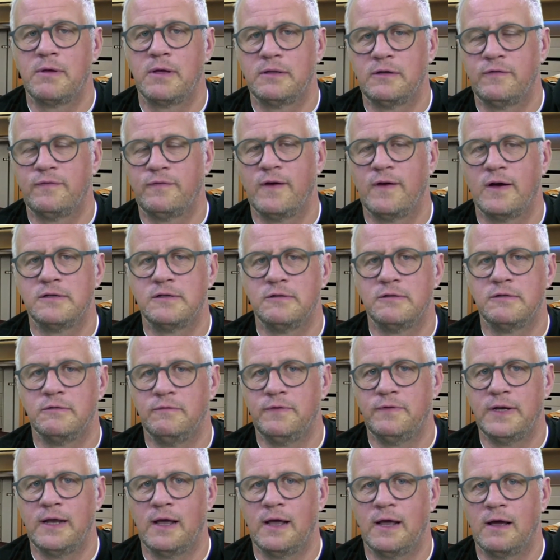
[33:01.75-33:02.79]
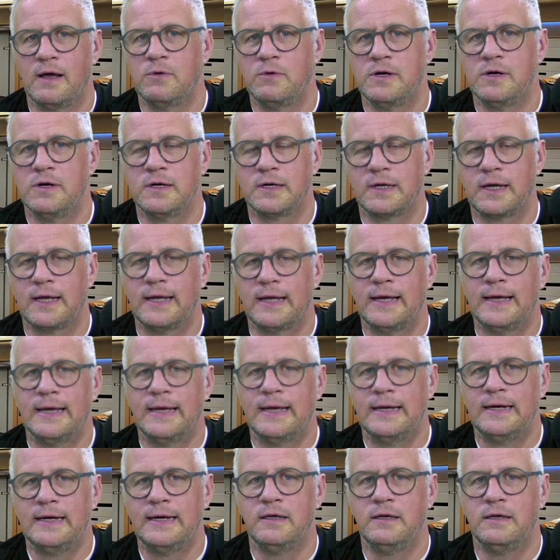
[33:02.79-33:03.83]
I do photo and video work,
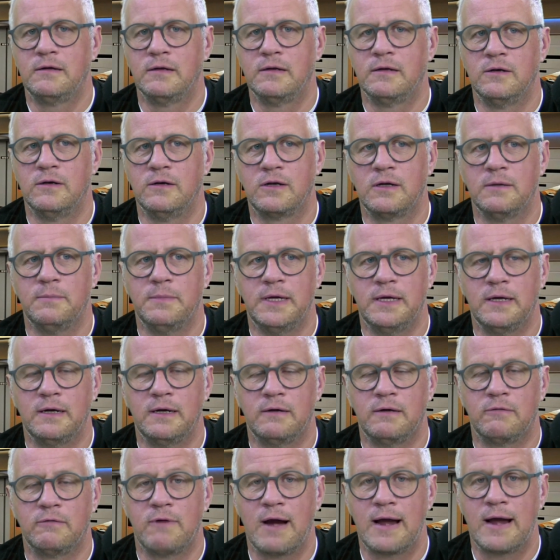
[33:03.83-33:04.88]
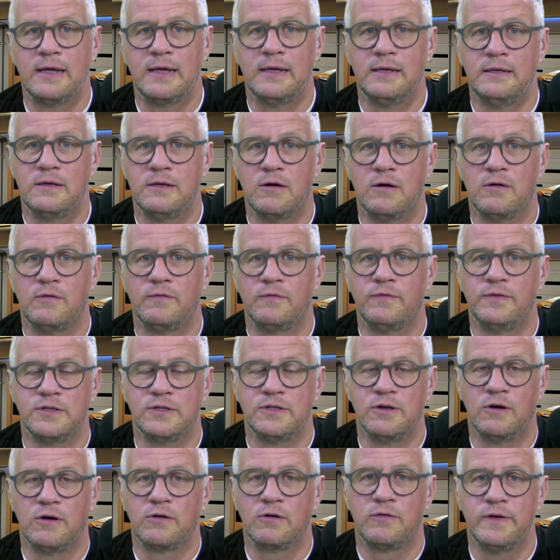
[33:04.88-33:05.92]
and you can look at me at
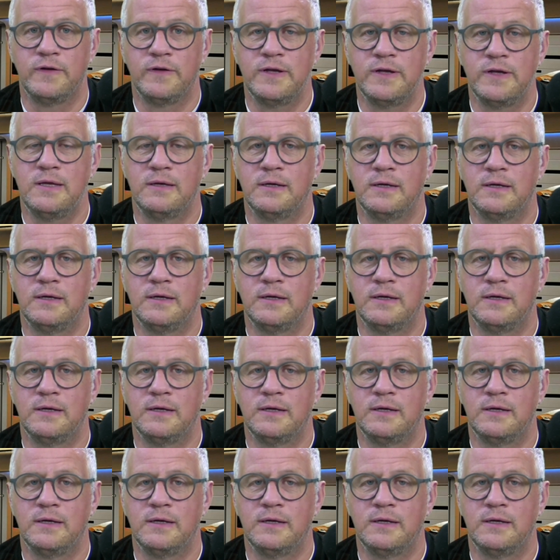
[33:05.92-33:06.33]
rankin.photography